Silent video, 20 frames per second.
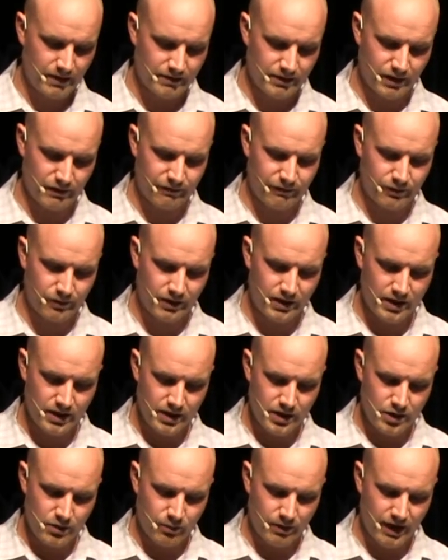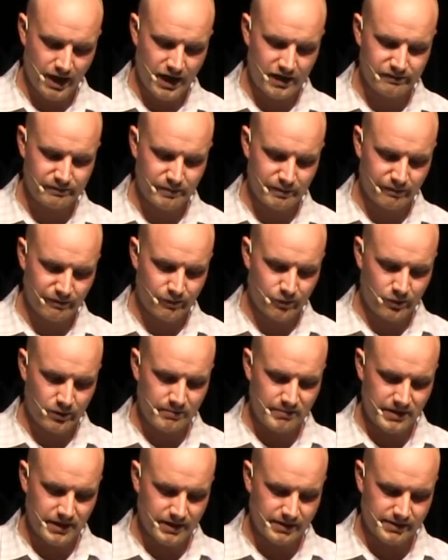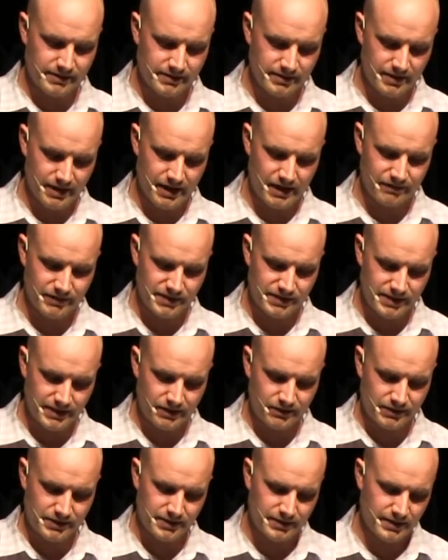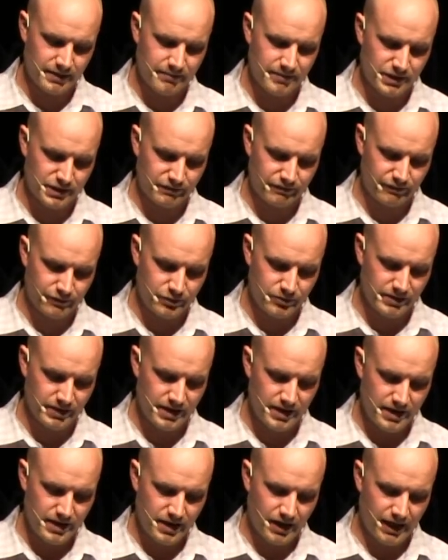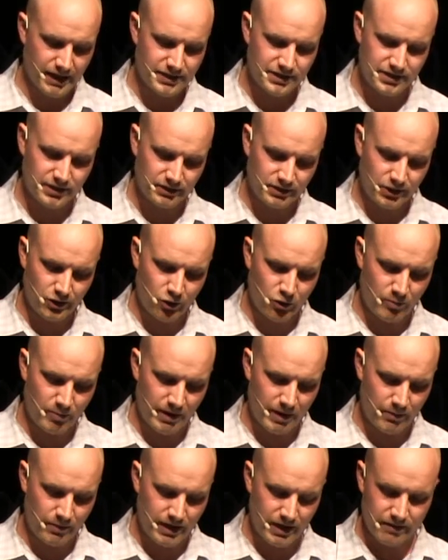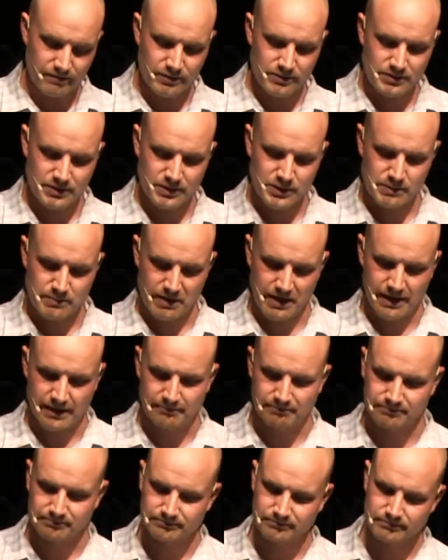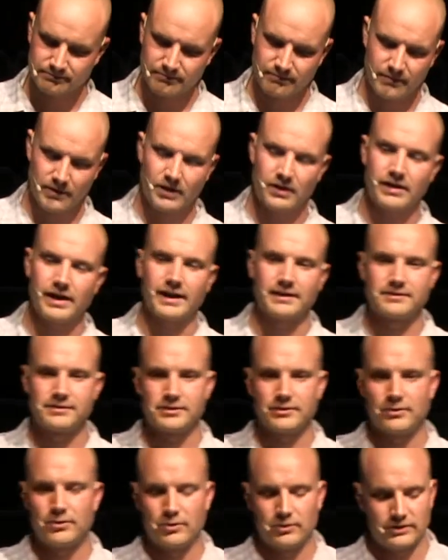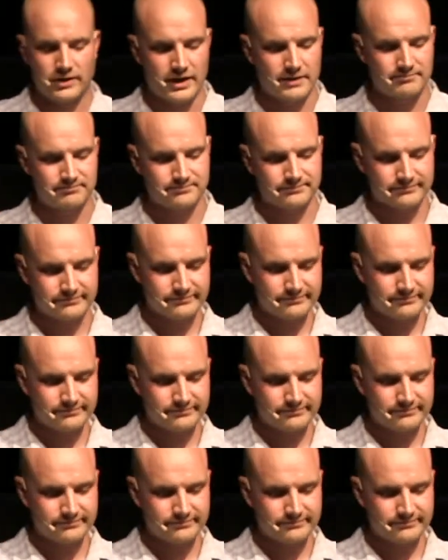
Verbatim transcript: Therefore, when I have performed this and have sealed to them this fruit, I shall go by way of you to Spain. Okay, so hold on.